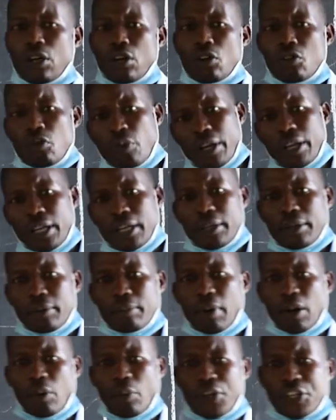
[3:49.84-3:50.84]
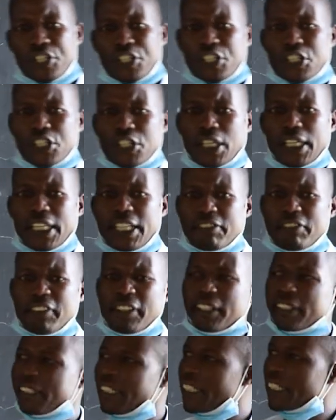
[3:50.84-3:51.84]
way by which
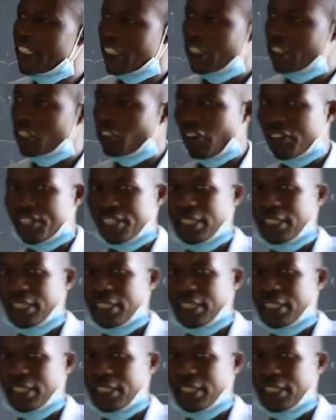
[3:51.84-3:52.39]
living things increase